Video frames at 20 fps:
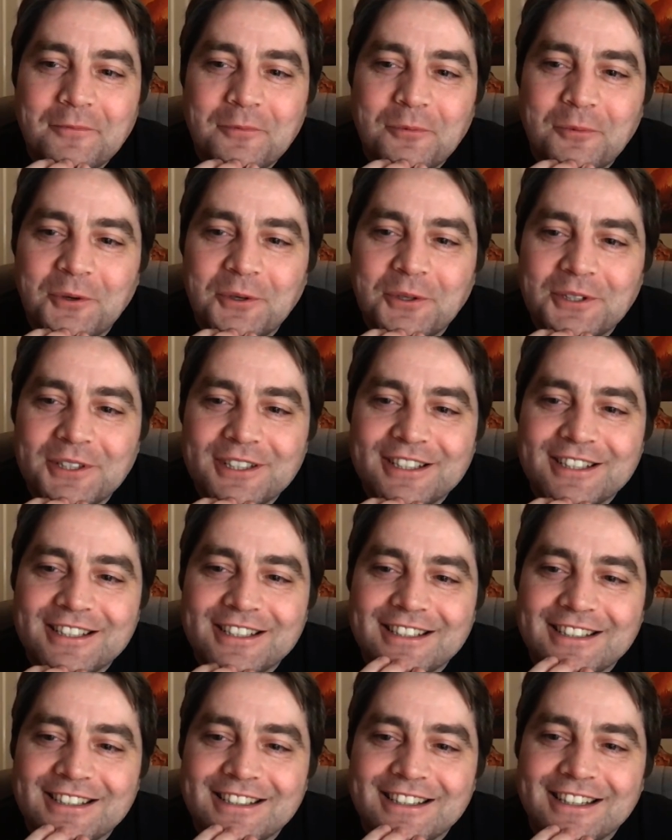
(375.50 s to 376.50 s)

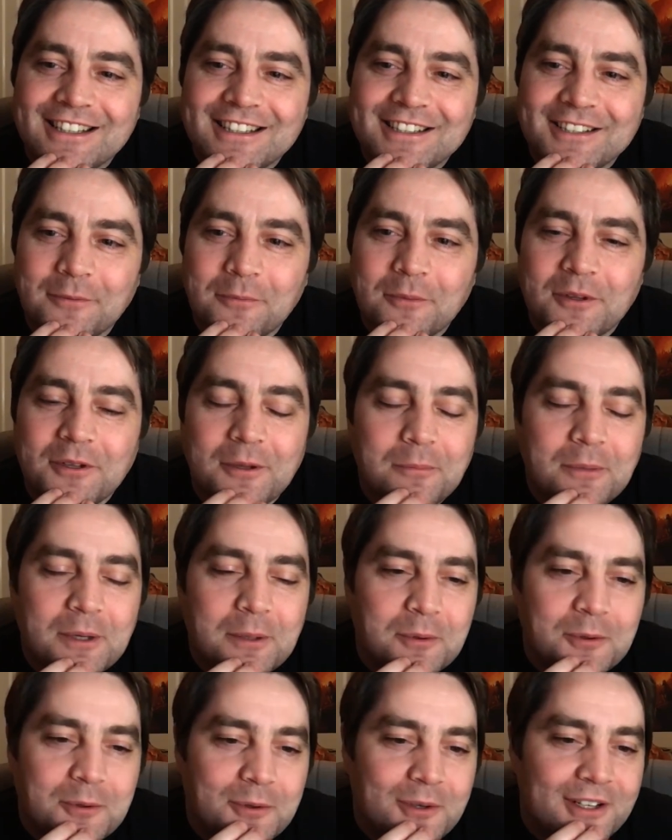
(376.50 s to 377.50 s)
was something that
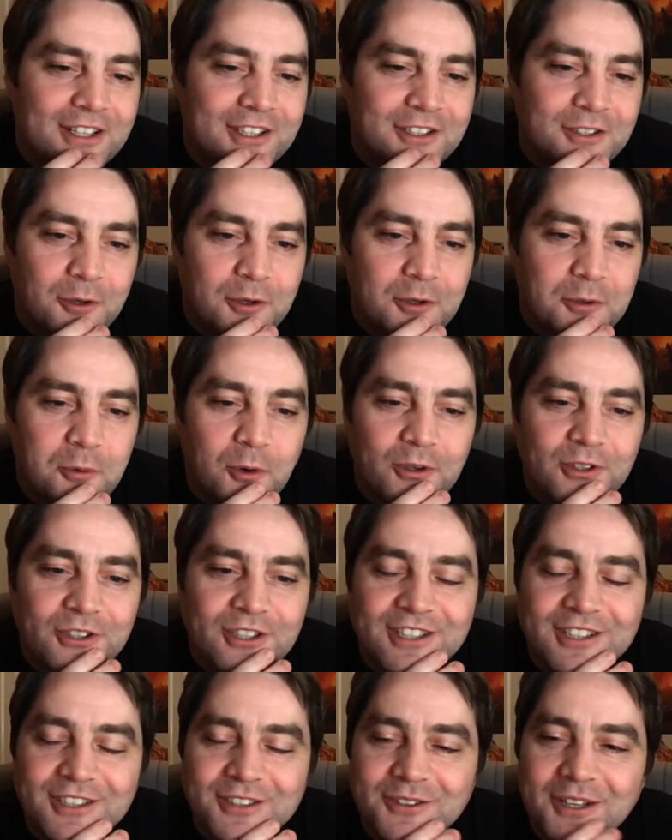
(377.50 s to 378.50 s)
people enjoyed
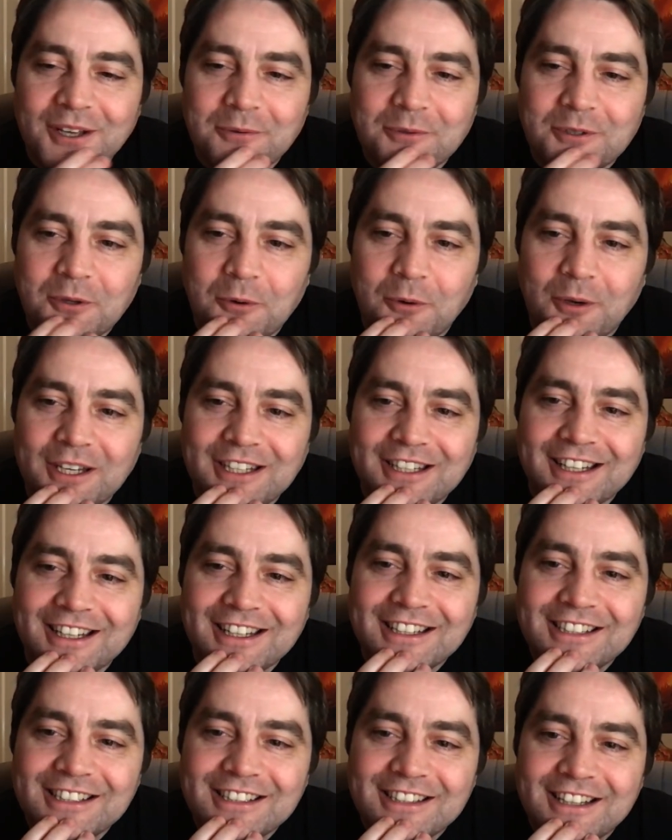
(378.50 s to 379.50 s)
watching. So that was quite
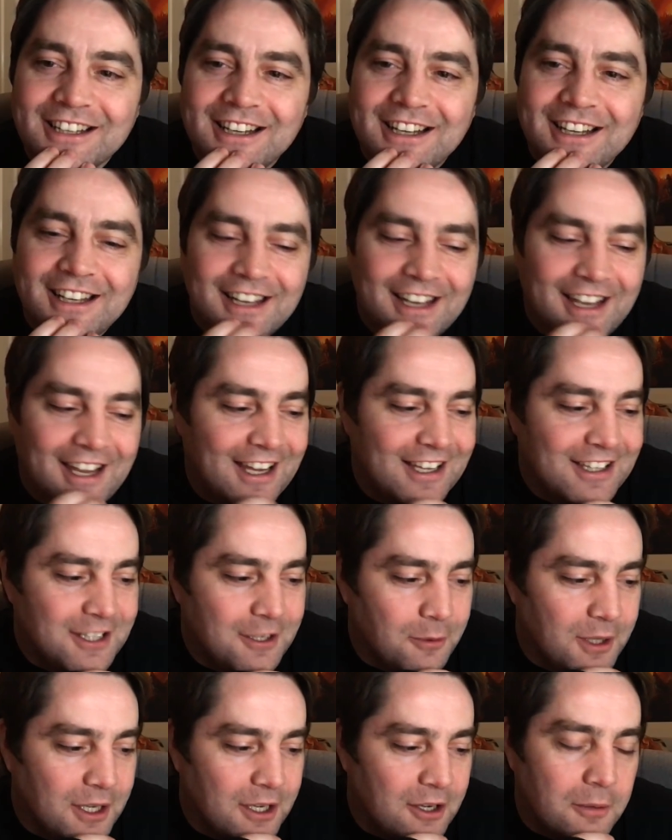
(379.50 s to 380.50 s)
nice to
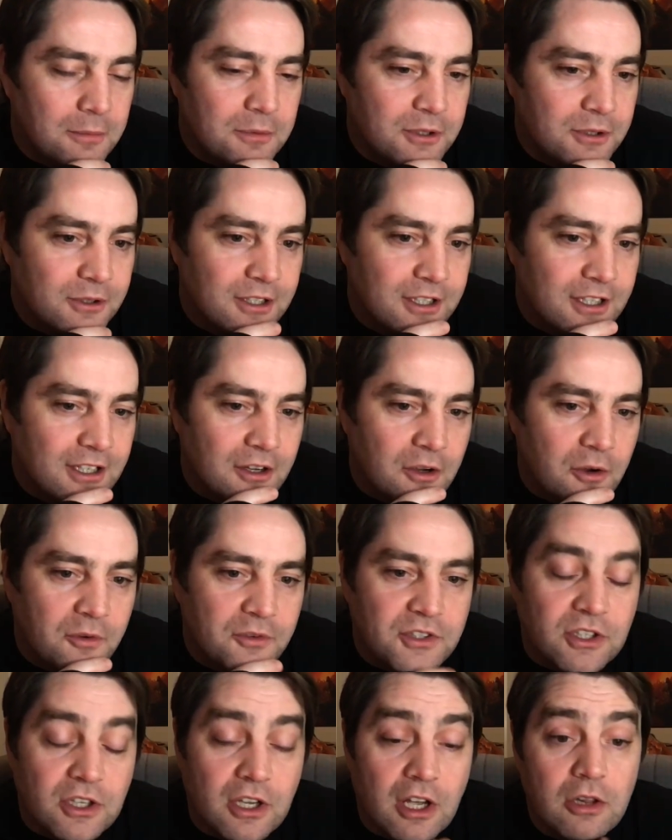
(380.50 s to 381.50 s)
wake up to, and I
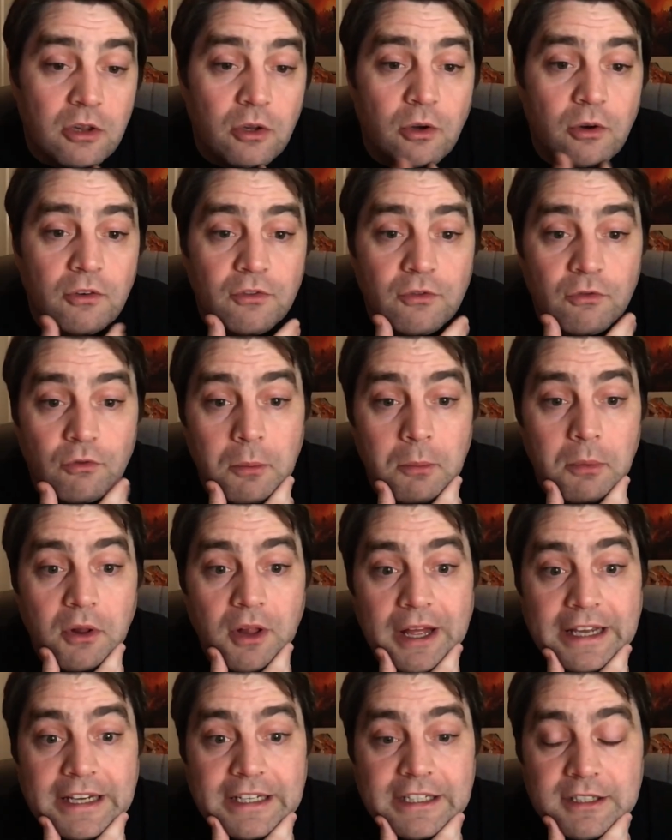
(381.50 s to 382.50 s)
obviously got a lot of
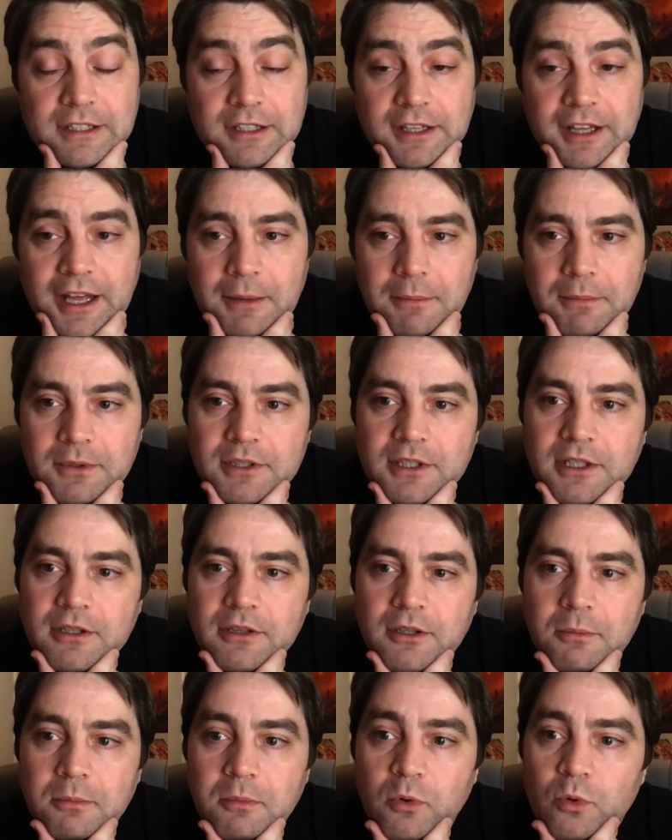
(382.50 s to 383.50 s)
replies to that
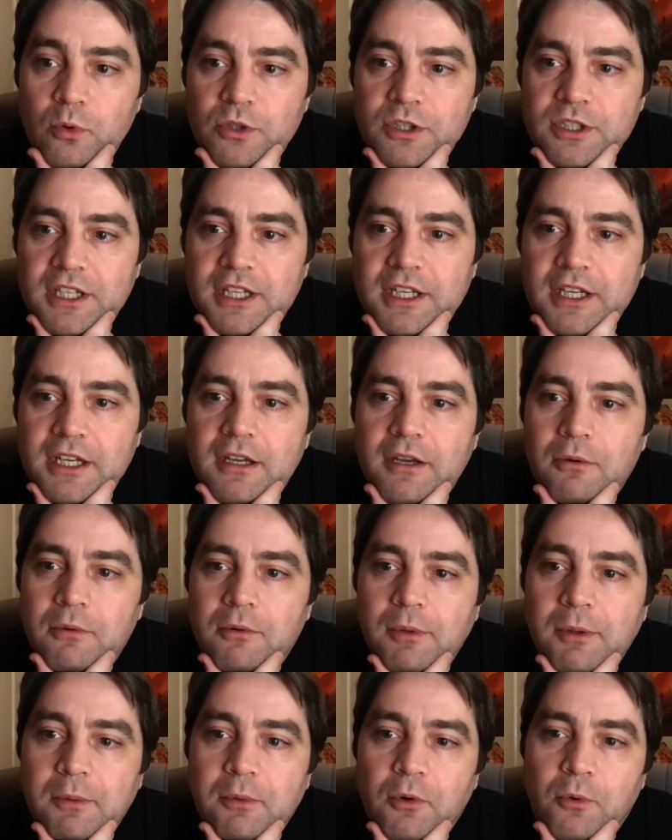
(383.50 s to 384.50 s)
particular post,
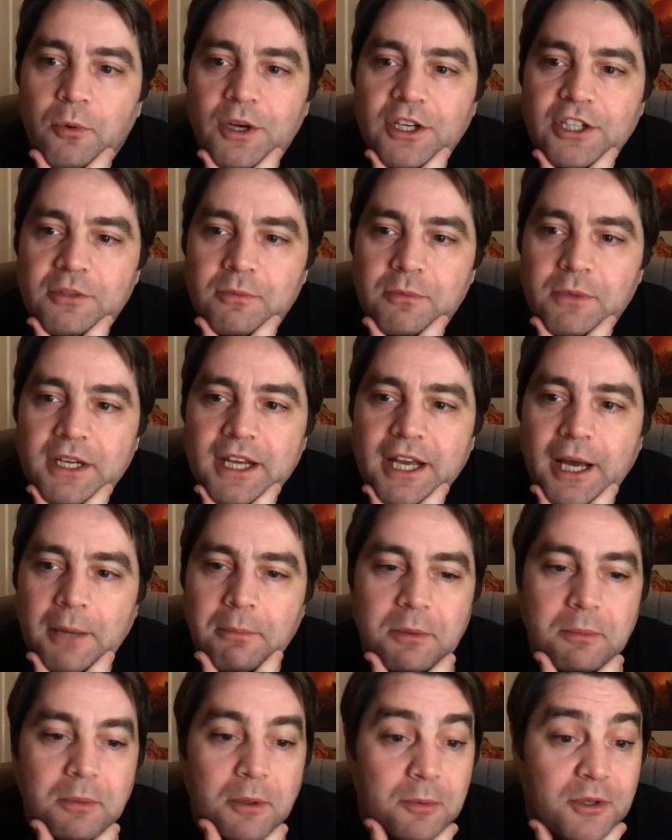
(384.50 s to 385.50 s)
people wishing me
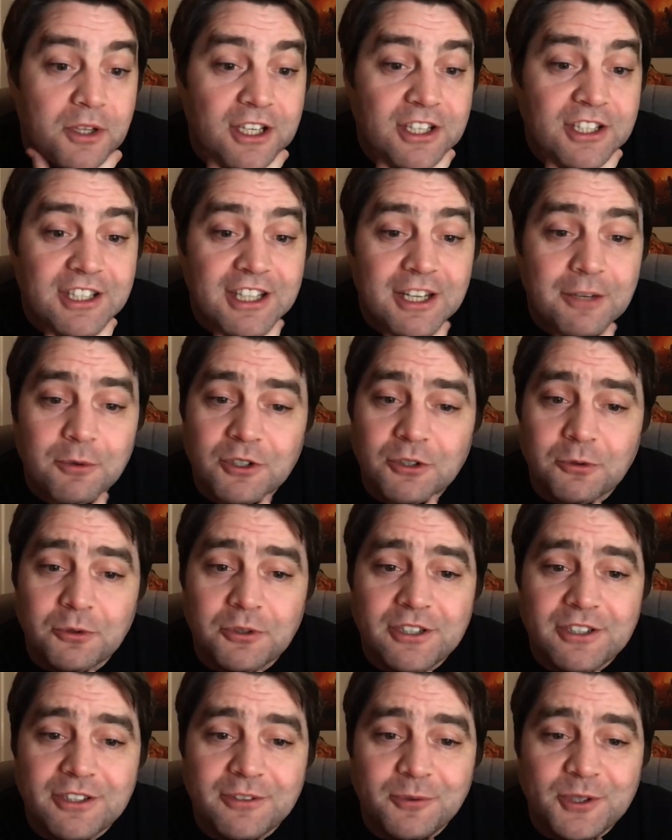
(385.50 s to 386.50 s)
happy publication day, which
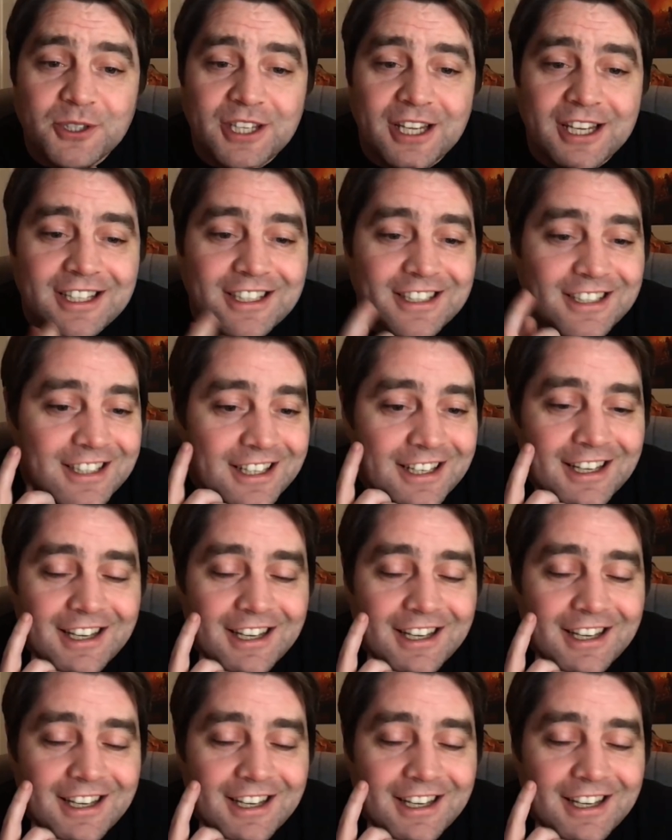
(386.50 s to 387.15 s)
was nice.